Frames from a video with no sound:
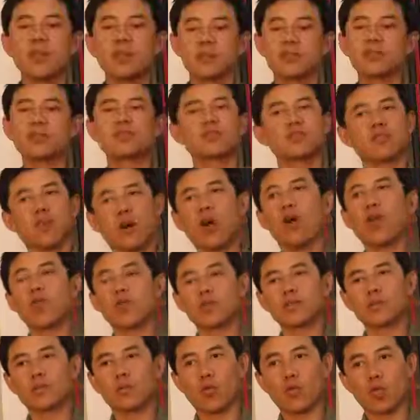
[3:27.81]
There's
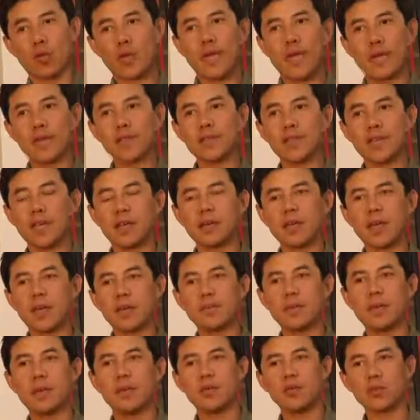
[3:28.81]
always more content
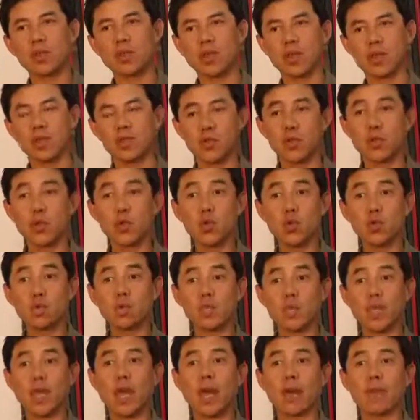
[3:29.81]
that people can
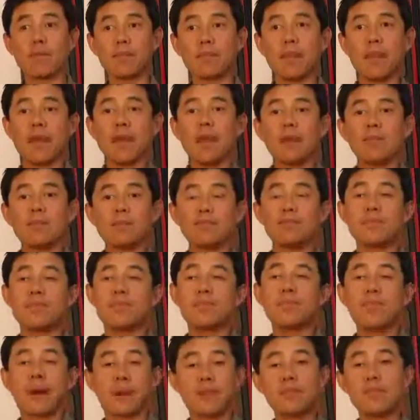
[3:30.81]
consume today,
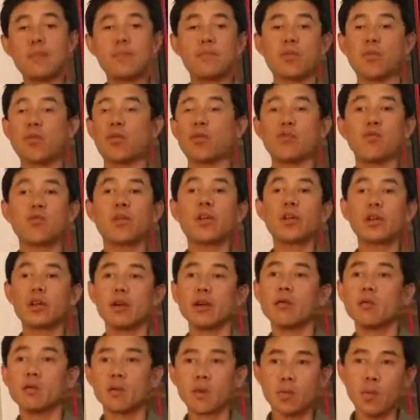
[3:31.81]
but people are really
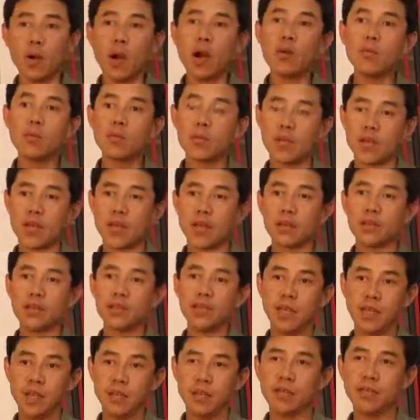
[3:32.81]
overwhelmed with the
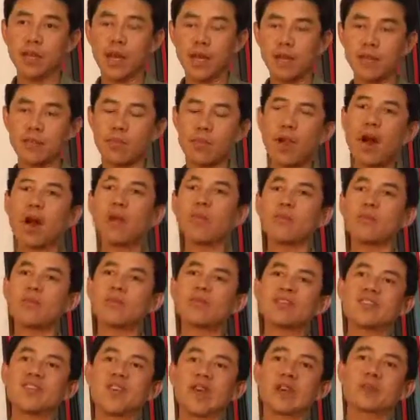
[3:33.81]
content, right? The problem
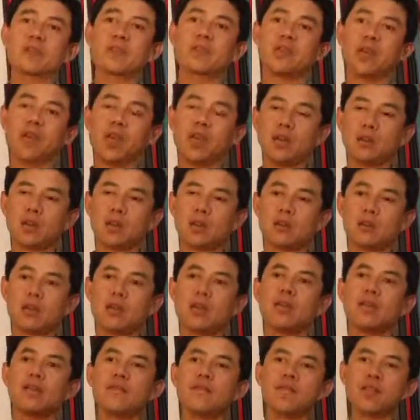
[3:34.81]
is segmentation.
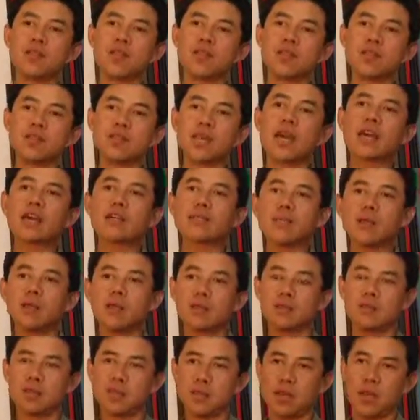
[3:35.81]
If you can
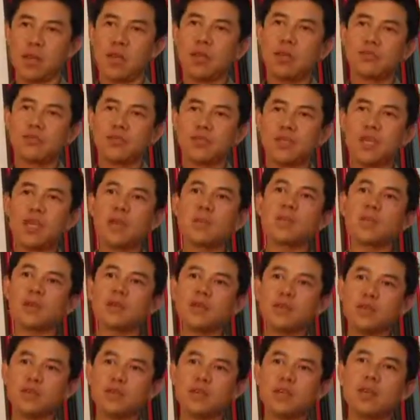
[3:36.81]
segment
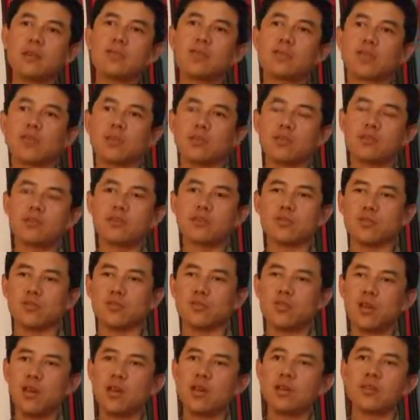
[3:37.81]
deeper and deeper
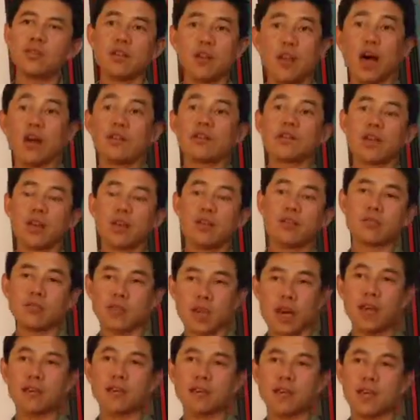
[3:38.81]
into the long tail
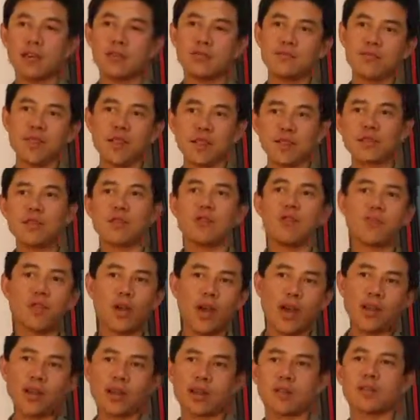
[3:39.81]
content, long tail
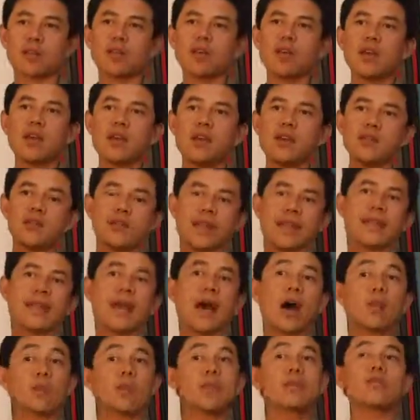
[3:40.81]
product, then
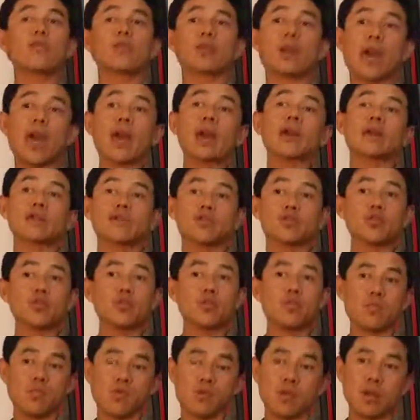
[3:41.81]
now people can
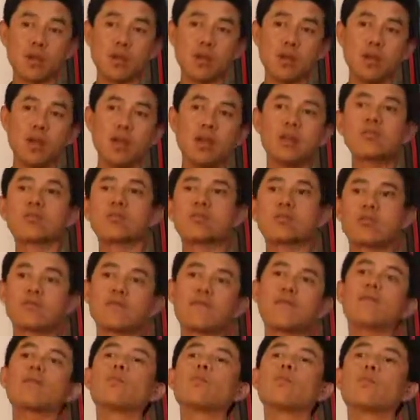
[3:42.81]
consume more. So
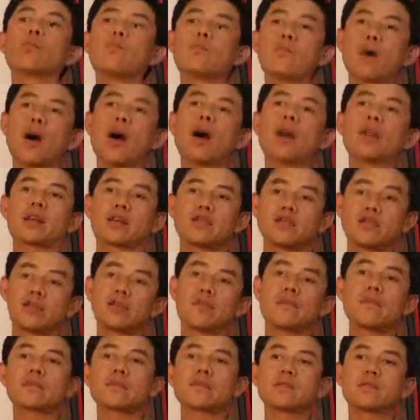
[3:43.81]
therefore, more product and
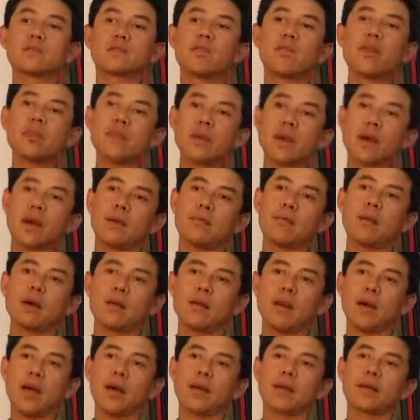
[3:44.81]
services will become
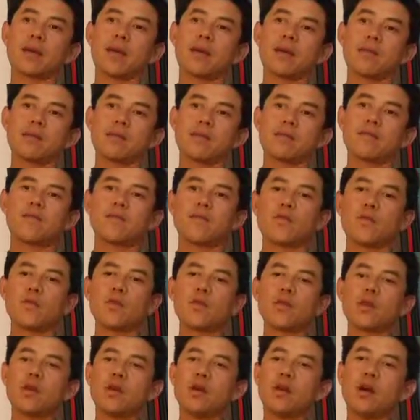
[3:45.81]
online, and
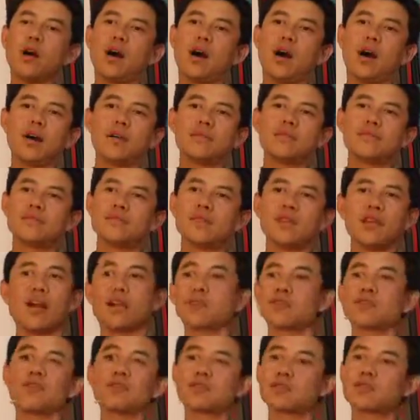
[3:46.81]
therefore, the
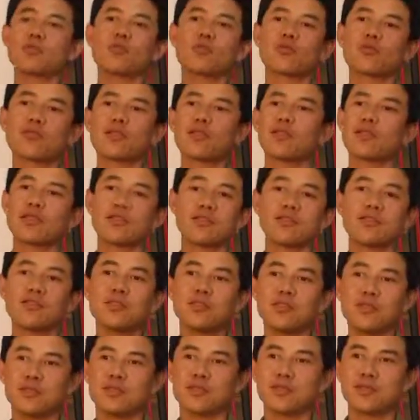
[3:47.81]
long tail story
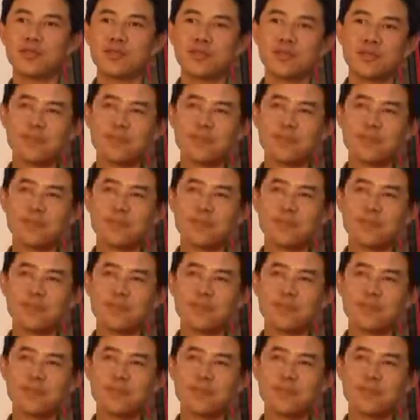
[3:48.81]
continues.